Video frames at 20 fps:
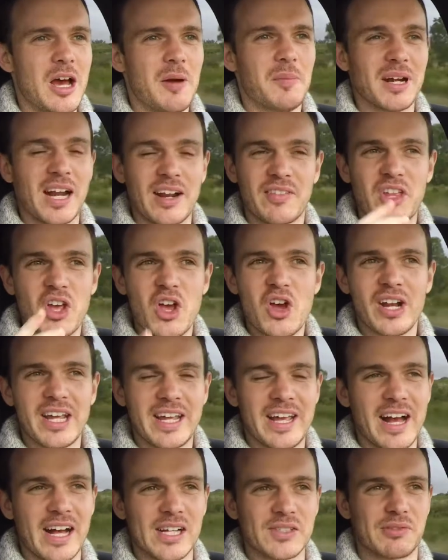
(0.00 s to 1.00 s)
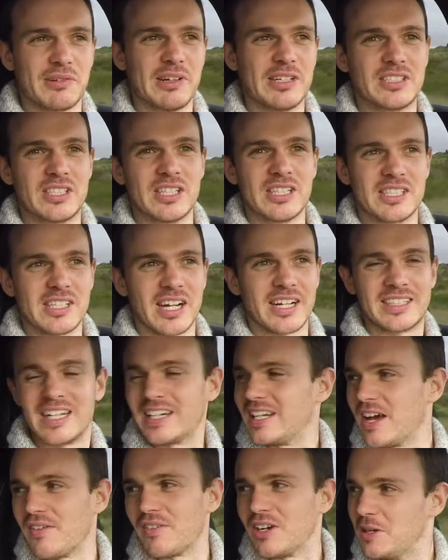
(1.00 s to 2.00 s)
But like the early cars, for instance, like
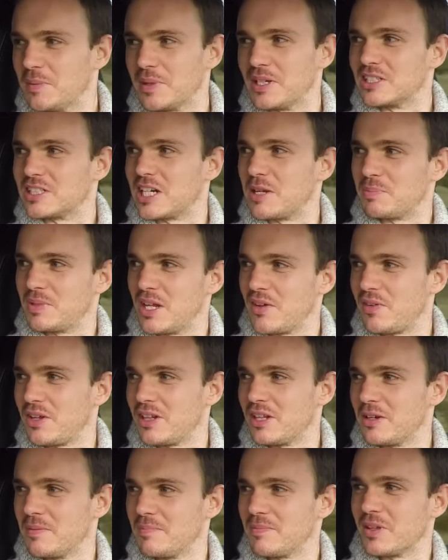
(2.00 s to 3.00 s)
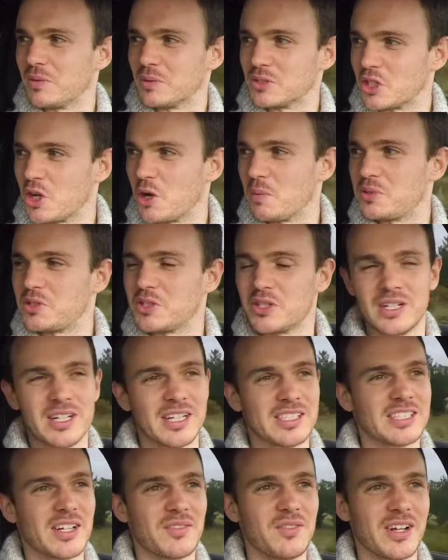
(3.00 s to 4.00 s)
didn't have a limited slip diff in them, there was an option
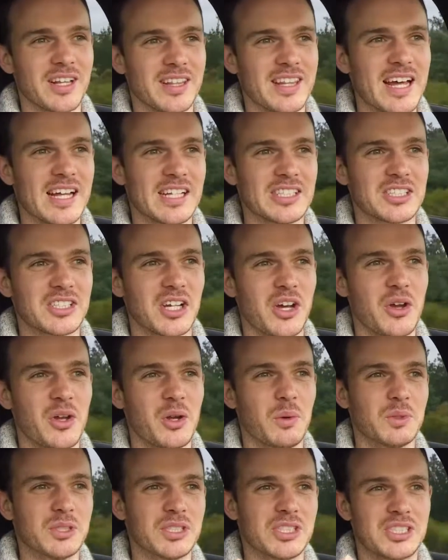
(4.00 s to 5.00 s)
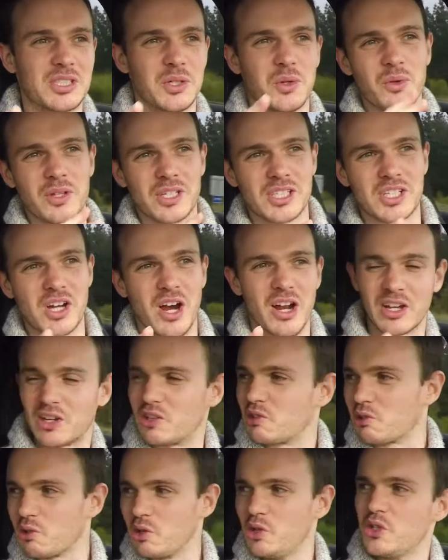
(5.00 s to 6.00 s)
and stuff like that, so it was still this kind of
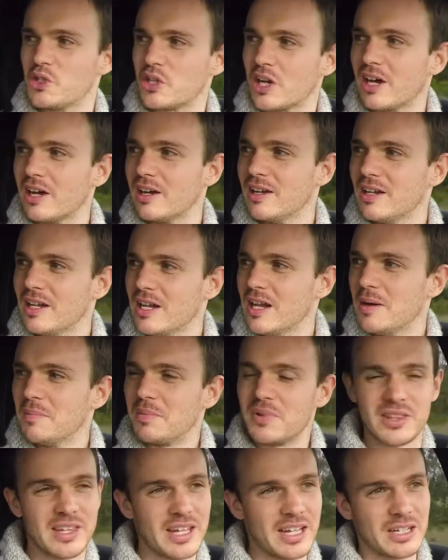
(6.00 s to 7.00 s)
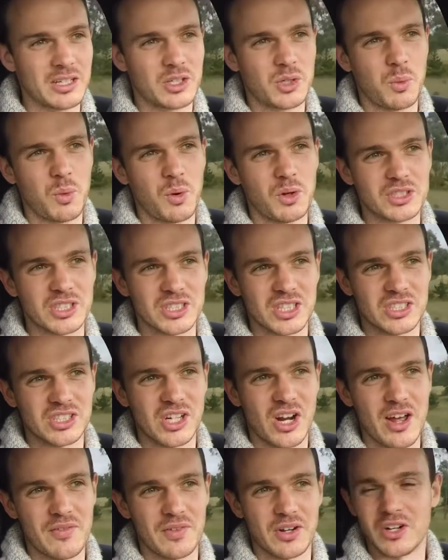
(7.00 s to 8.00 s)
cruiser, but then towards its
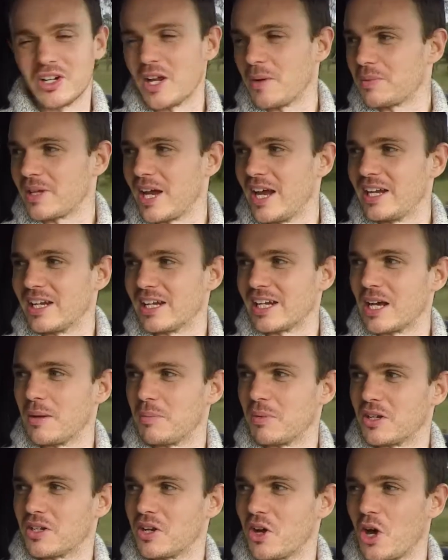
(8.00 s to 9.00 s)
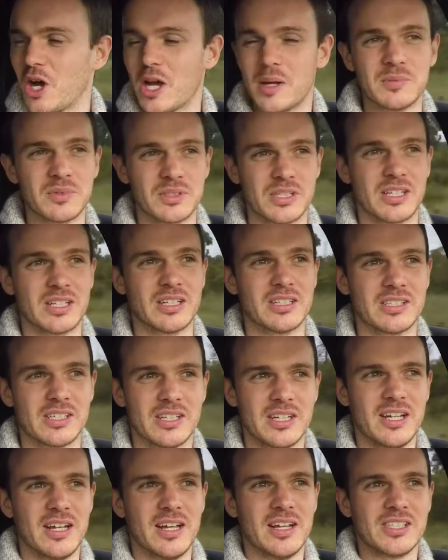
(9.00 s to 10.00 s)
life it got updated a couple of times and
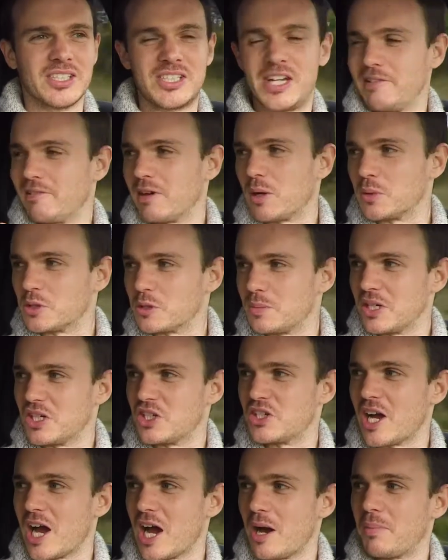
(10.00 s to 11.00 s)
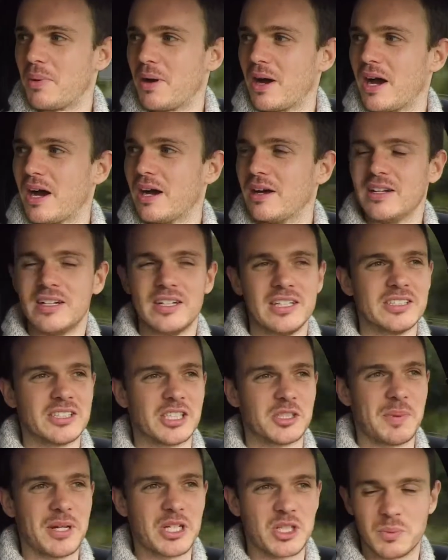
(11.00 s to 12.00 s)
steering was a bit sharper,
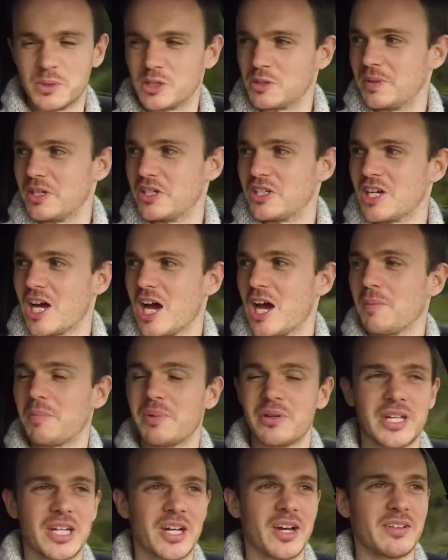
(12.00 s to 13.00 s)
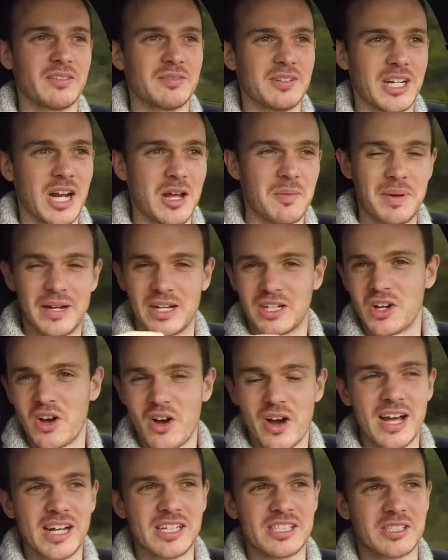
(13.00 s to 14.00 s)
suspension was a bit sharper, you got, you know, better
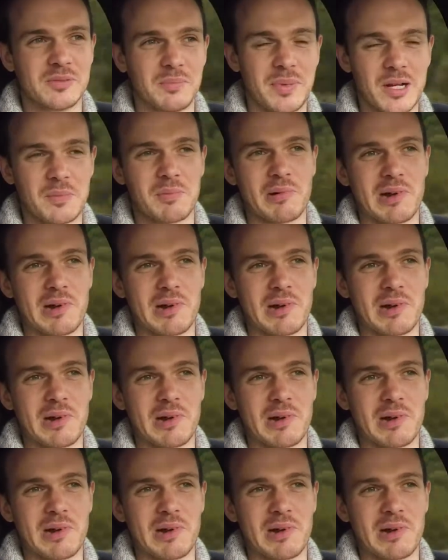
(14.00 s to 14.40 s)
tyres and better